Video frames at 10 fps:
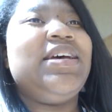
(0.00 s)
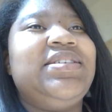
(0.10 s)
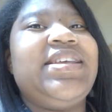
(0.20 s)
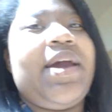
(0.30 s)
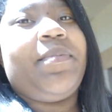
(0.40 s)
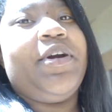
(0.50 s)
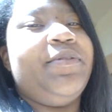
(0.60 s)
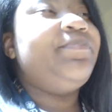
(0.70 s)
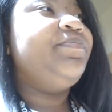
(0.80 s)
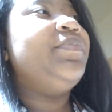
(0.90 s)
Mia Stammer.
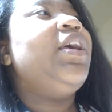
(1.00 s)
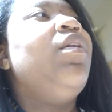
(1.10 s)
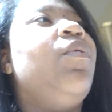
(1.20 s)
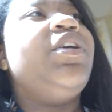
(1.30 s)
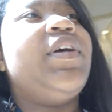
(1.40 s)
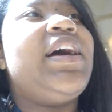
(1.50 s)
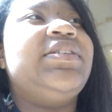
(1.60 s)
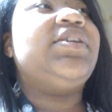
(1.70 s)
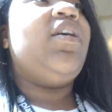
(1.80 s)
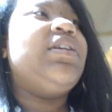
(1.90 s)
Well, you guys
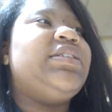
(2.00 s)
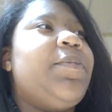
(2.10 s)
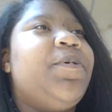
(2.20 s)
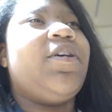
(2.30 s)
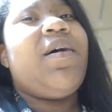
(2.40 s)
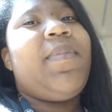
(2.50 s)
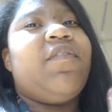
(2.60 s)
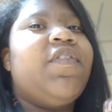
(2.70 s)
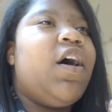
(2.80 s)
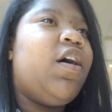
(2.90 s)
saw because I put her on
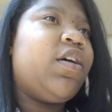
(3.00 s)
my and blog.